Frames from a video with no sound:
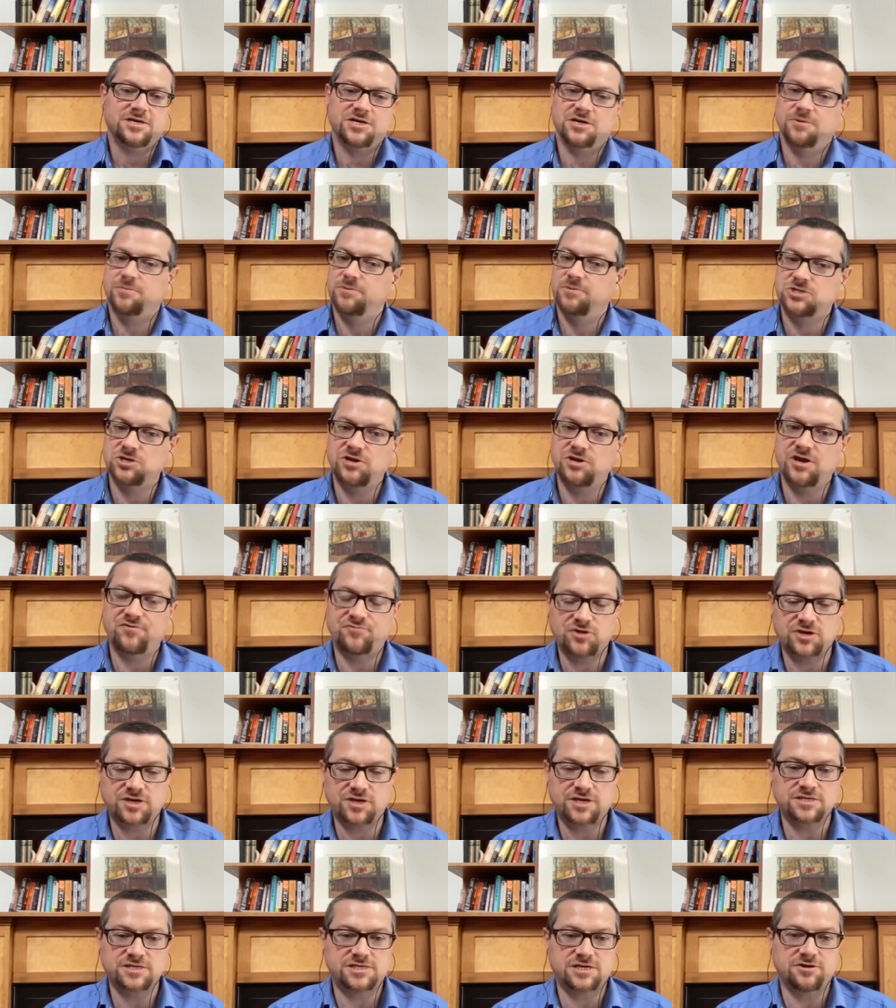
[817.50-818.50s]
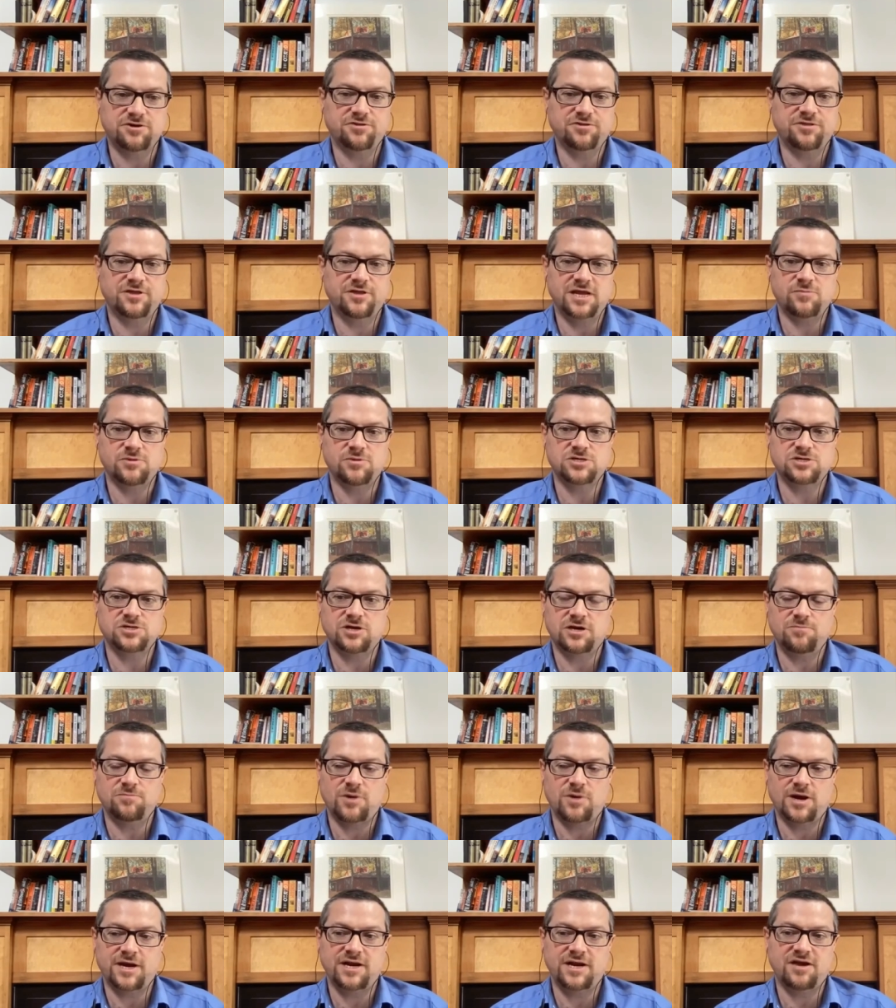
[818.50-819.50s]
Number two, you have to consider that
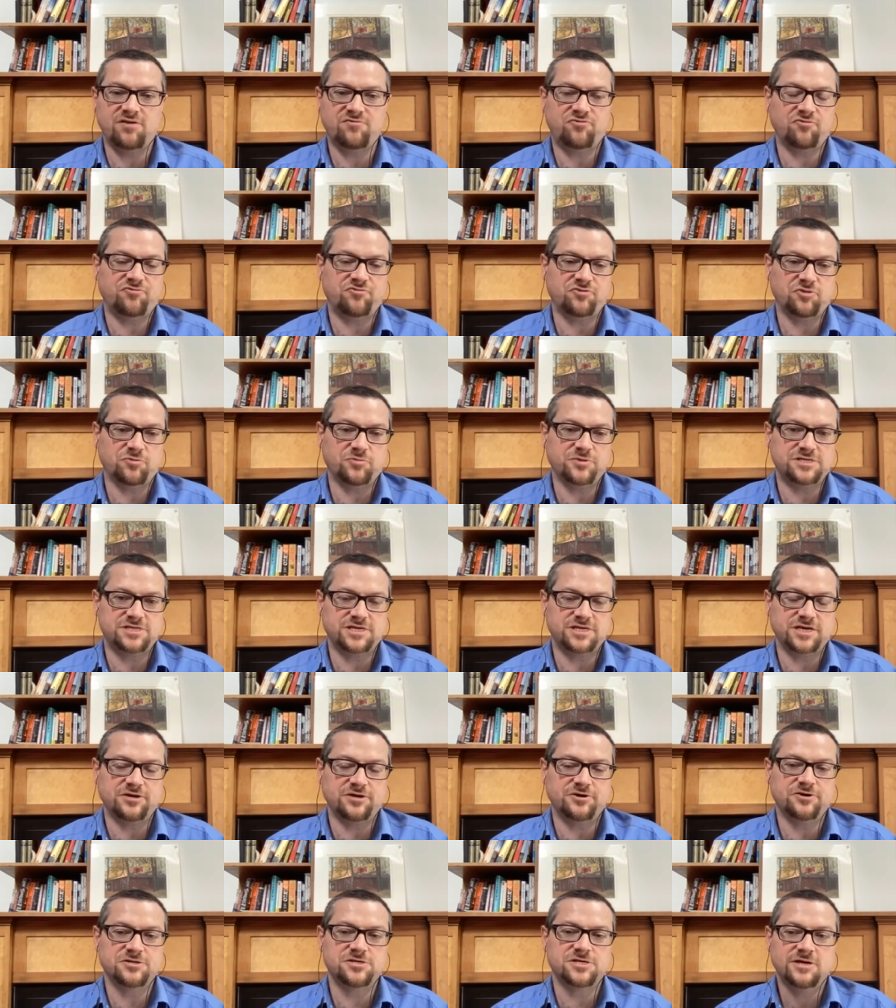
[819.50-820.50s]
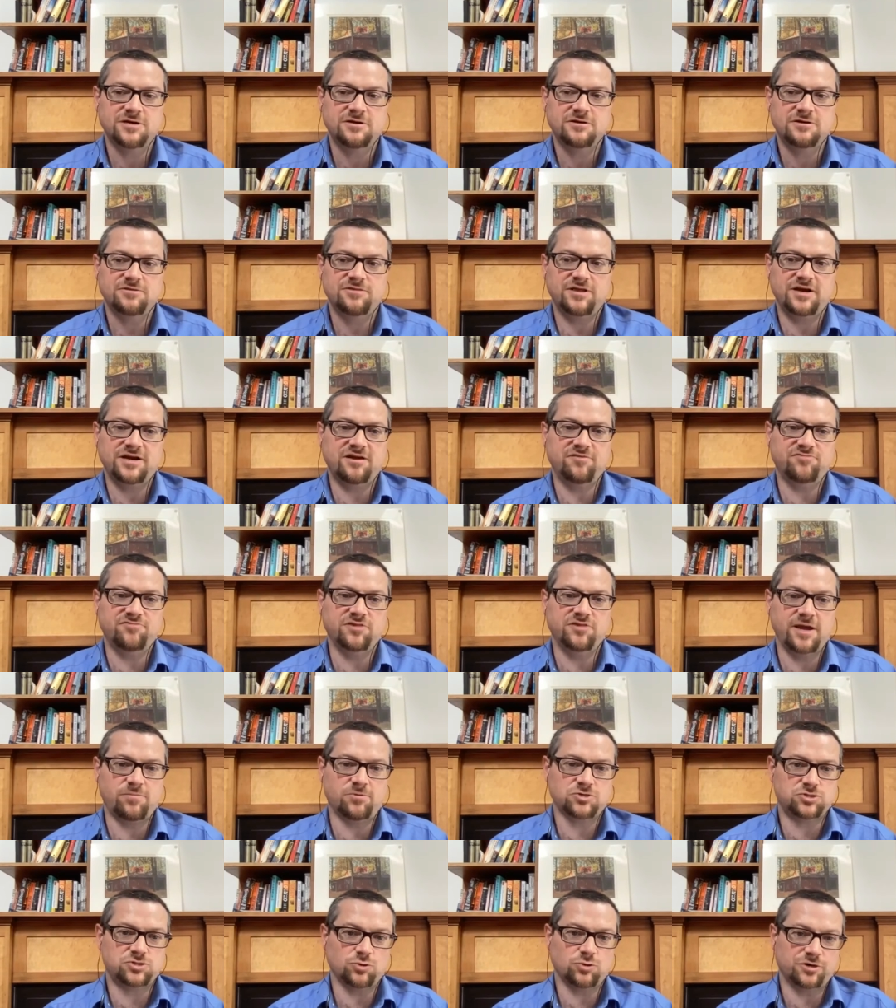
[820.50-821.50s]
Amazon might have fulfillment centers that have
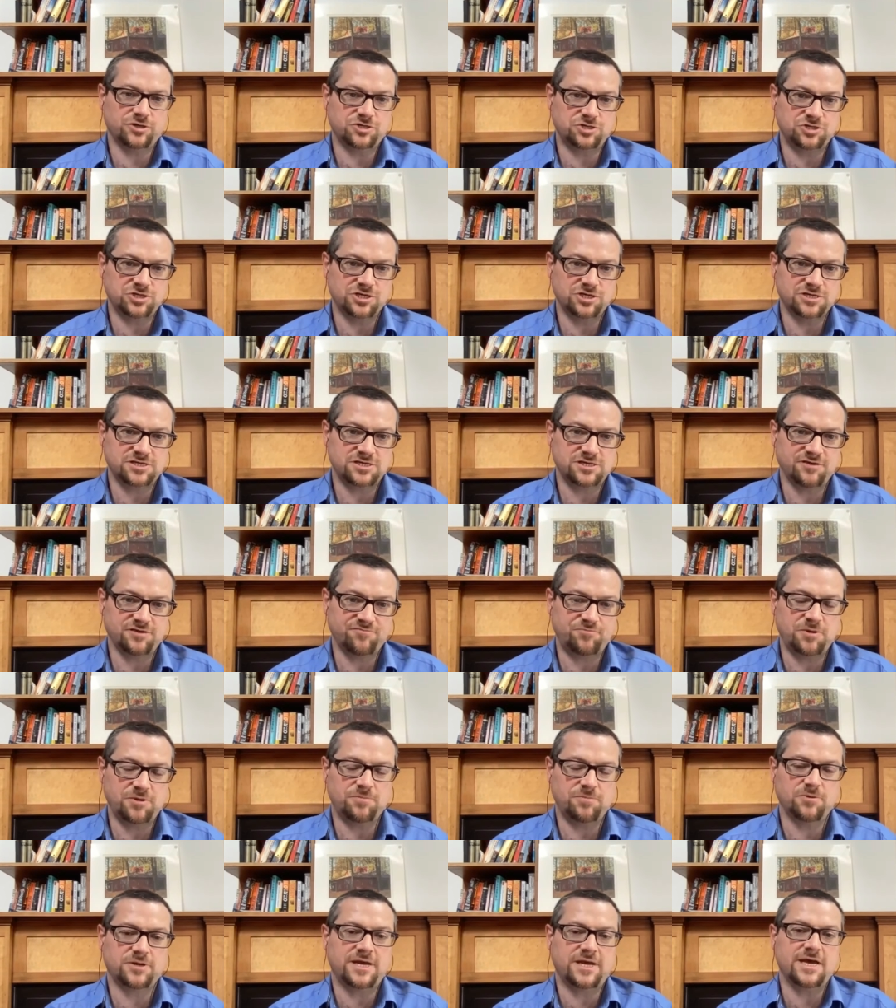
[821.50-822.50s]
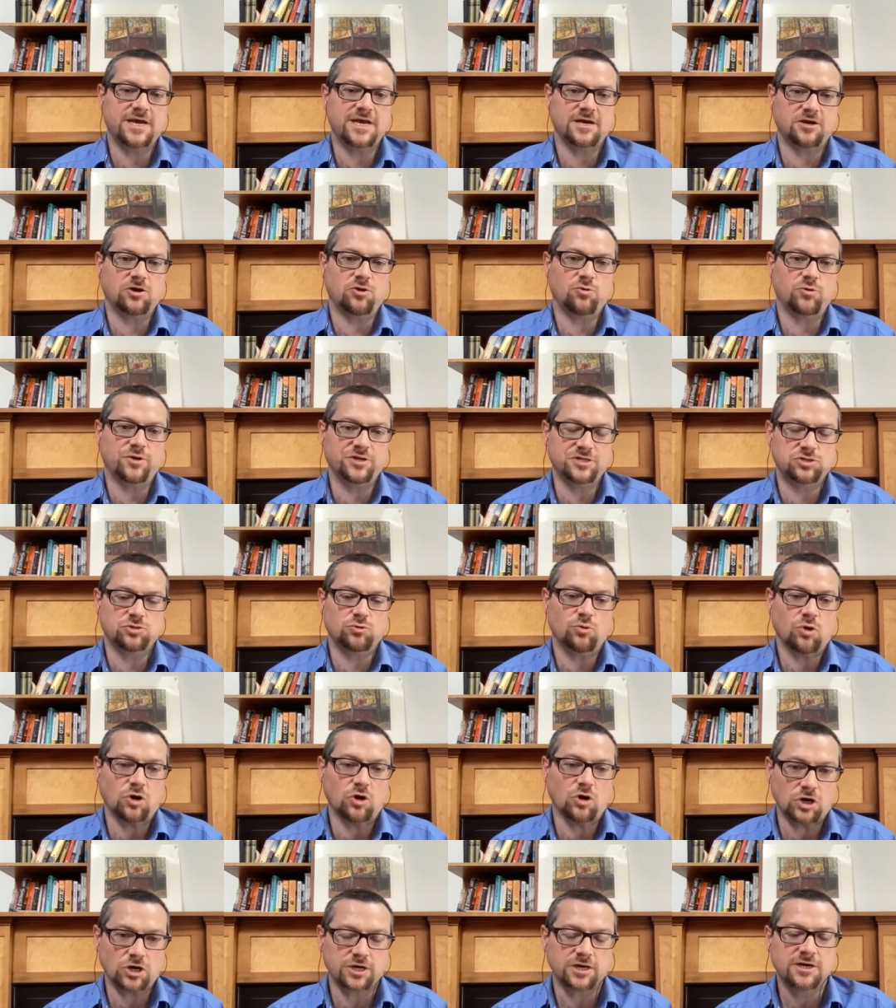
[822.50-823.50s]
labor shortages. If people can't go into
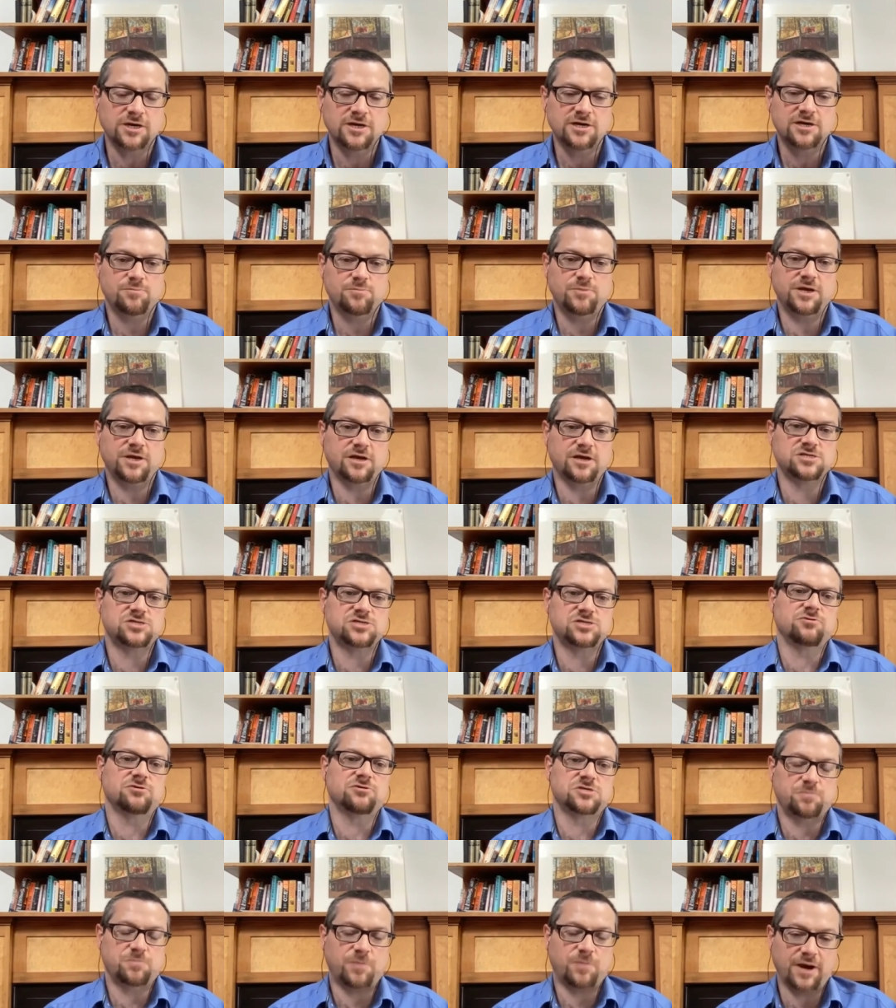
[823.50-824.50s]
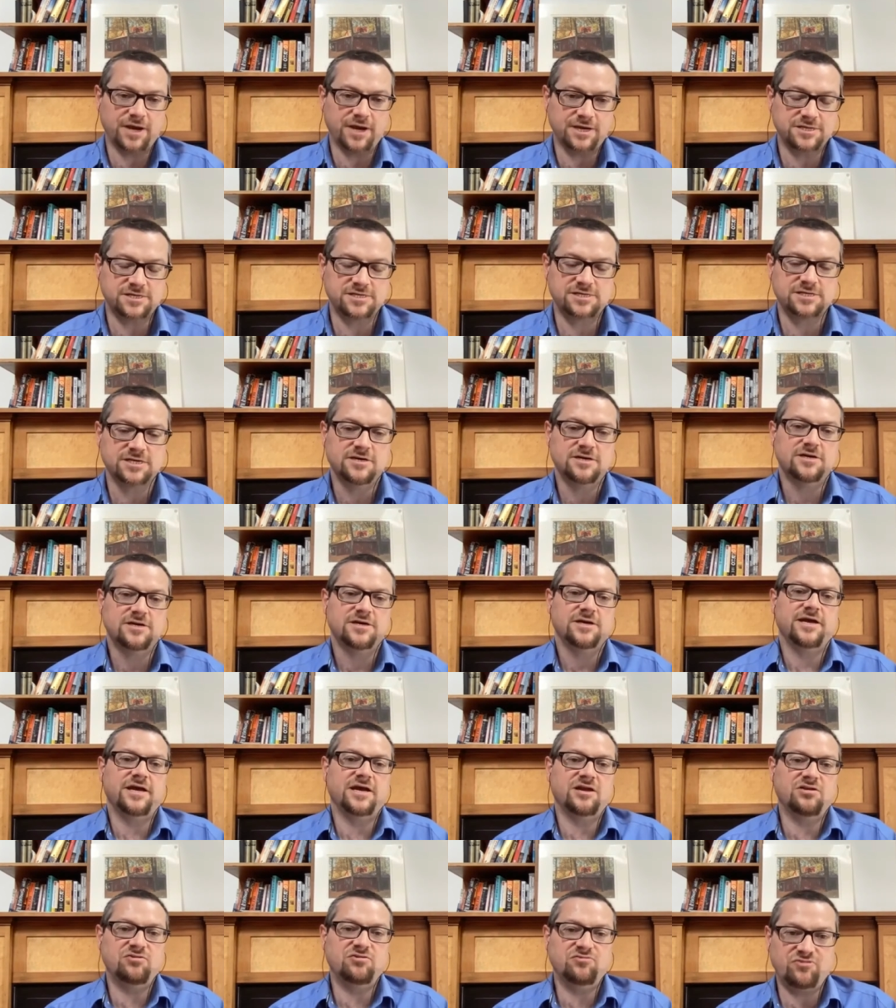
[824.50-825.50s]
work because there are spikes
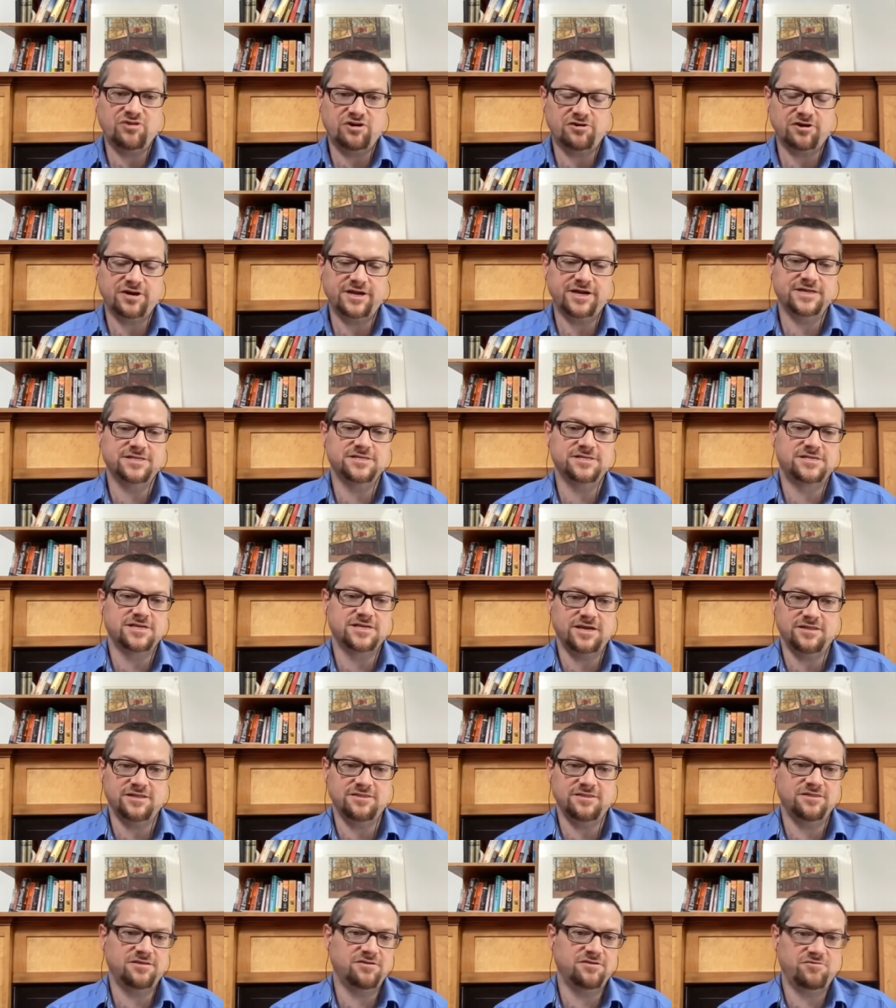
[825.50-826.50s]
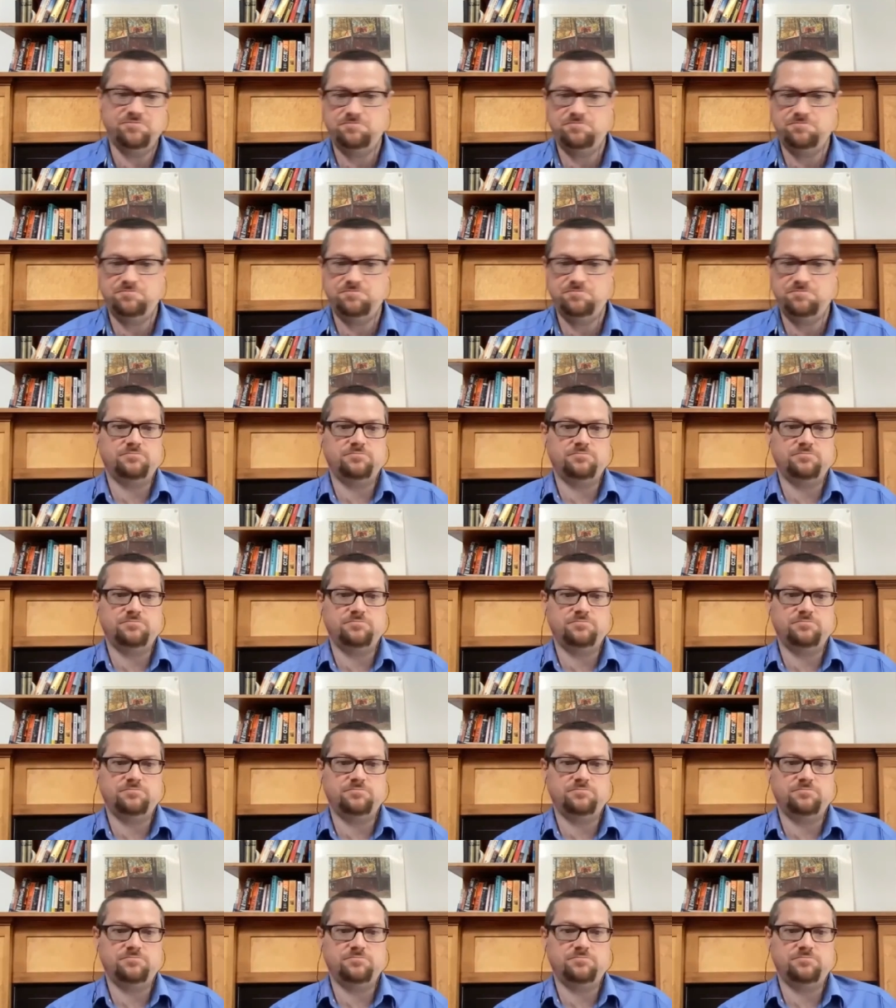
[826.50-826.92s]
invariance in the